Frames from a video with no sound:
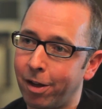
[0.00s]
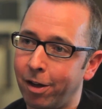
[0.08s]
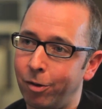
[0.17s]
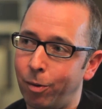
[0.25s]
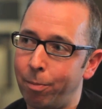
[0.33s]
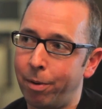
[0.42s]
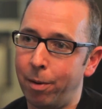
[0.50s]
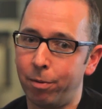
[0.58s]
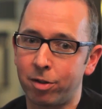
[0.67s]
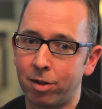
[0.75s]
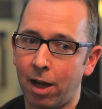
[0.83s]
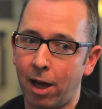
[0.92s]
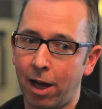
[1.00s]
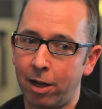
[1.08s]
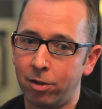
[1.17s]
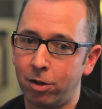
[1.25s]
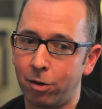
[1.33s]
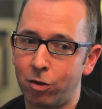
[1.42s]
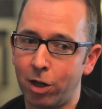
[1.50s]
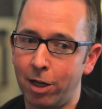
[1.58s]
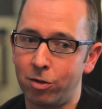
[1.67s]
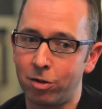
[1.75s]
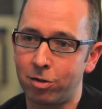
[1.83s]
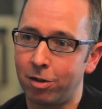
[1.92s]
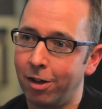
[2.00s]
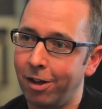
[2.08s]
And when people are scared, change